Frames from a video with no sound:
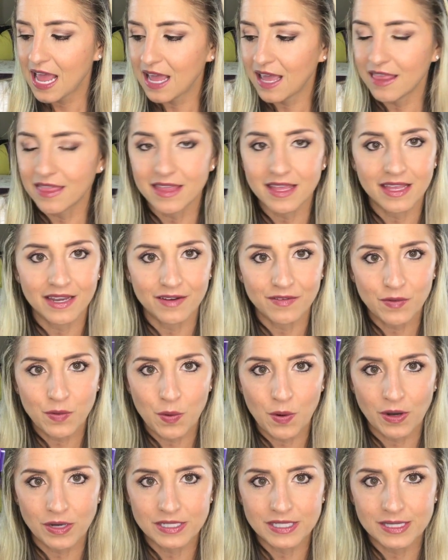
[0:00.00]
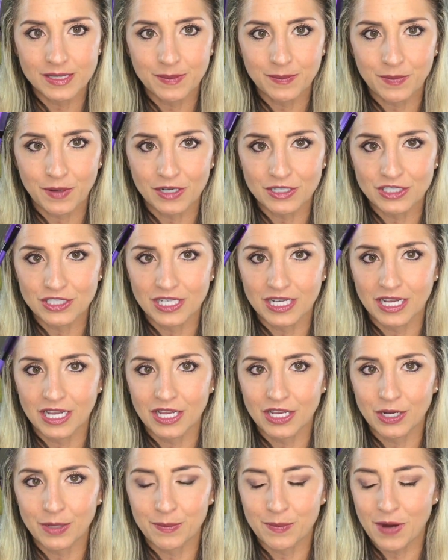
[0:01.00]
And then, of course,
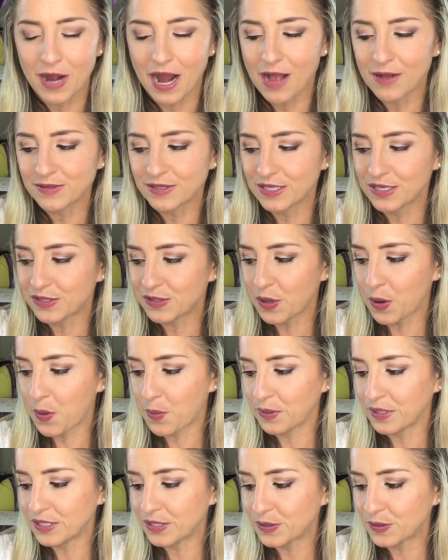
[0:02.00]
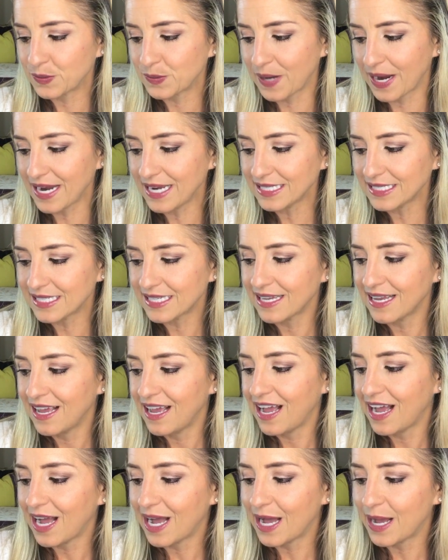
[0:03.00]
brushing your brows is always great.
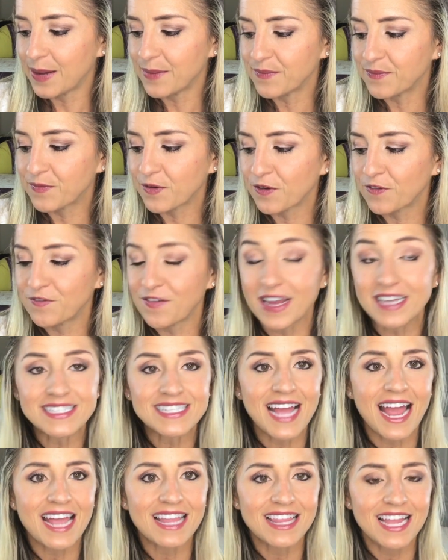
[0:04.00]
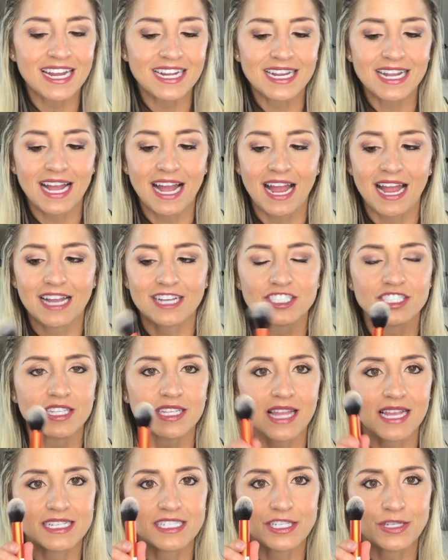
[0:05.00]
For face highlighting, I
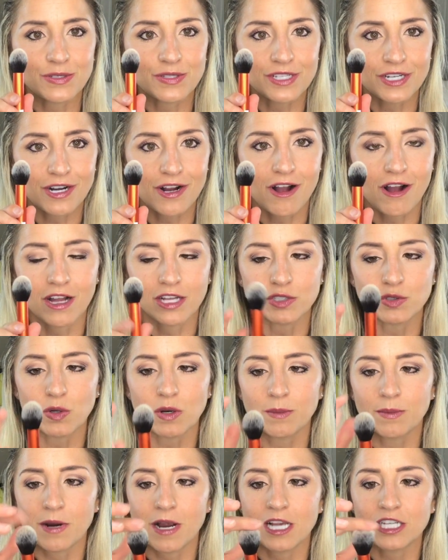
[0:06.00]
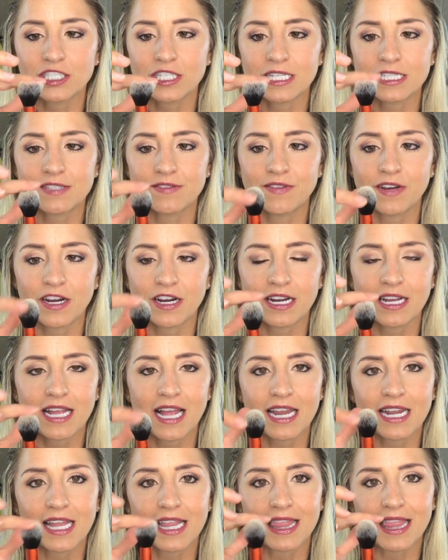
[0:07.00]
actually like to use their contour brush. It's very
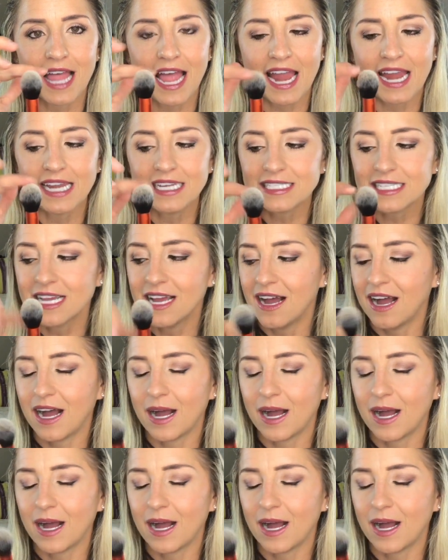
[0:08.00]
kind of light,